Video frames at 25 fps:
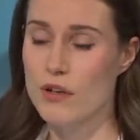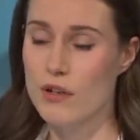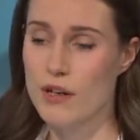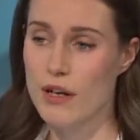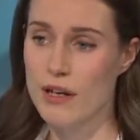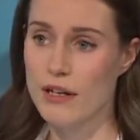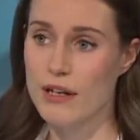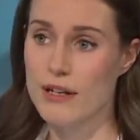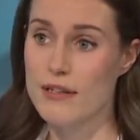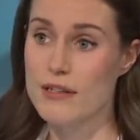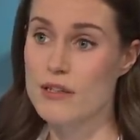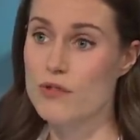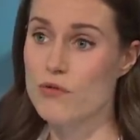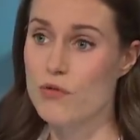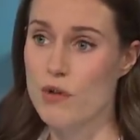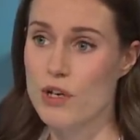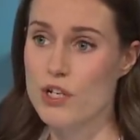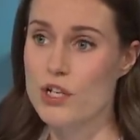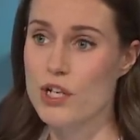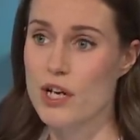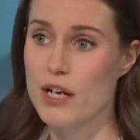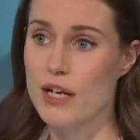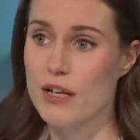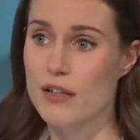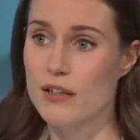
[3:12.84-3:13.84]
against
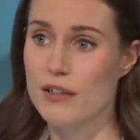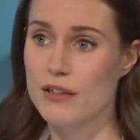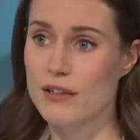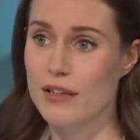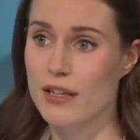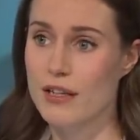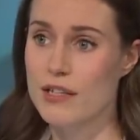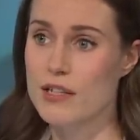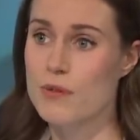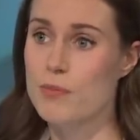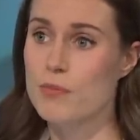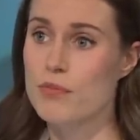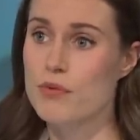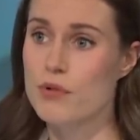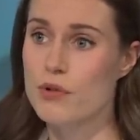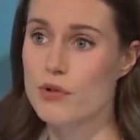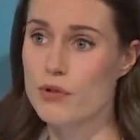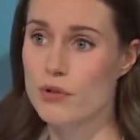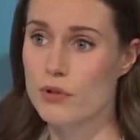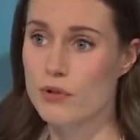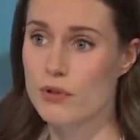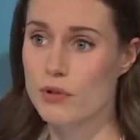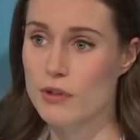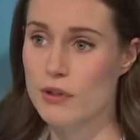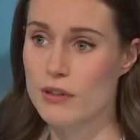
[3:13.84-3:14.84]
Russia. That is
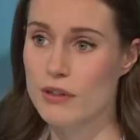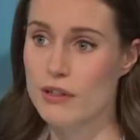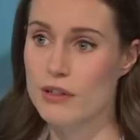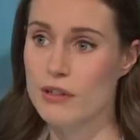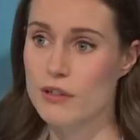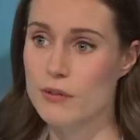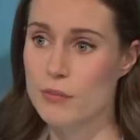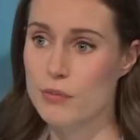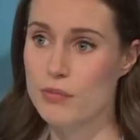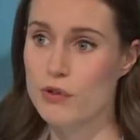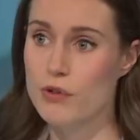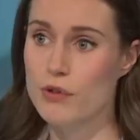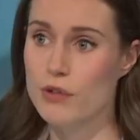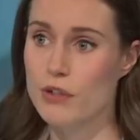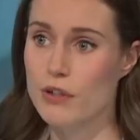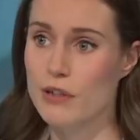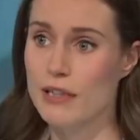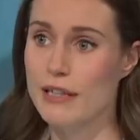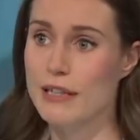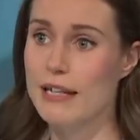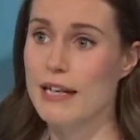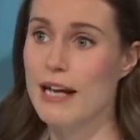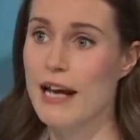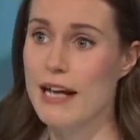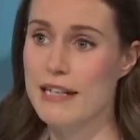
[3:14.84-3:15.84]

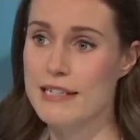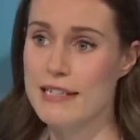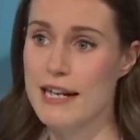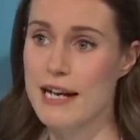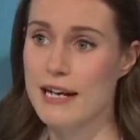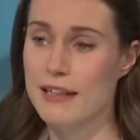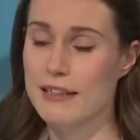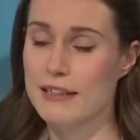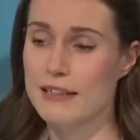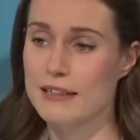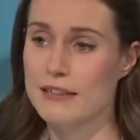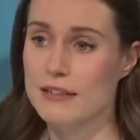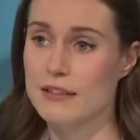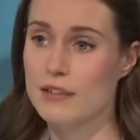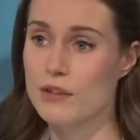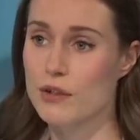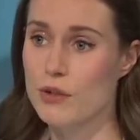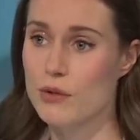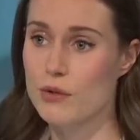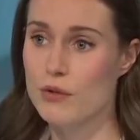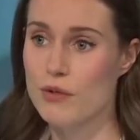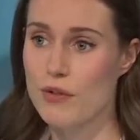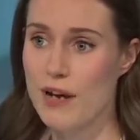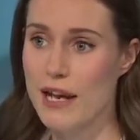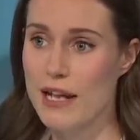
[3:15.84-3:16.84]
brutally attacking
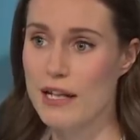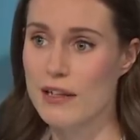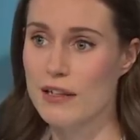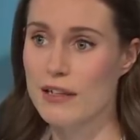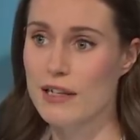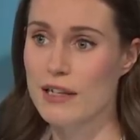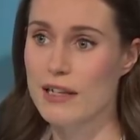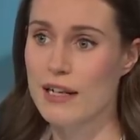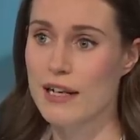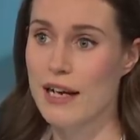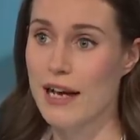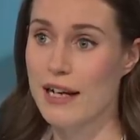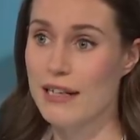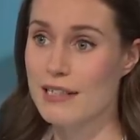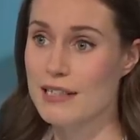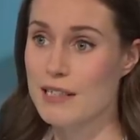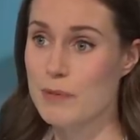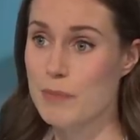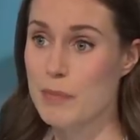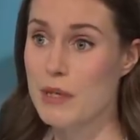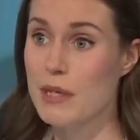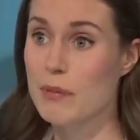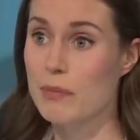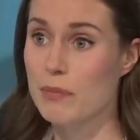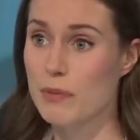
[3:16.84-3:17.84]
Ukraine and its
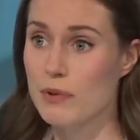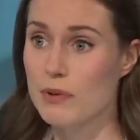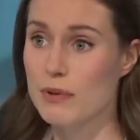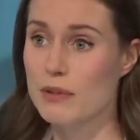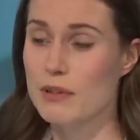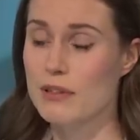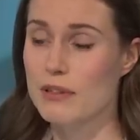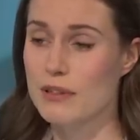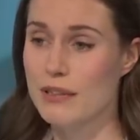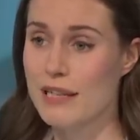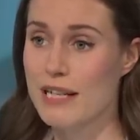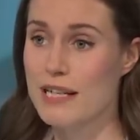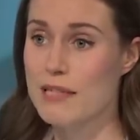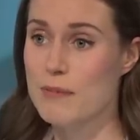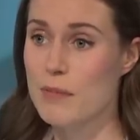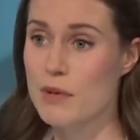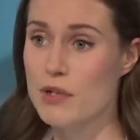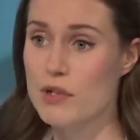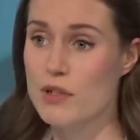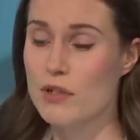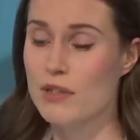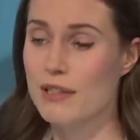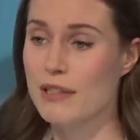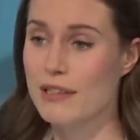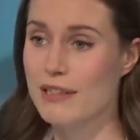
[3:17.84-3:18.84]
people,
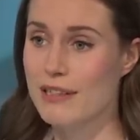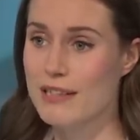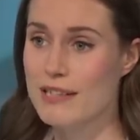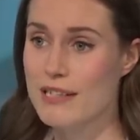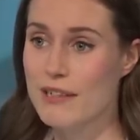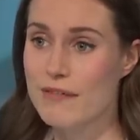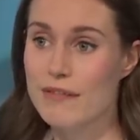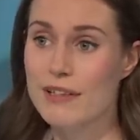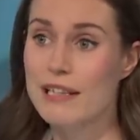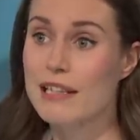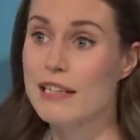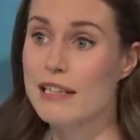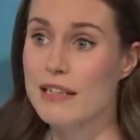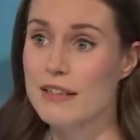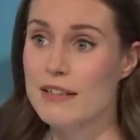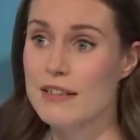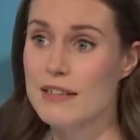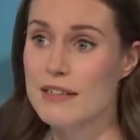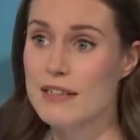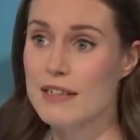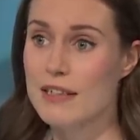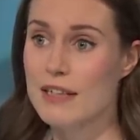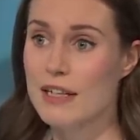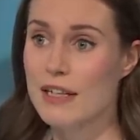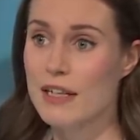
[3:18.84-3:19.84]
especially the
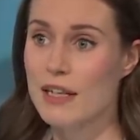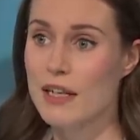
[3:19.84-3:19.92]
civilians.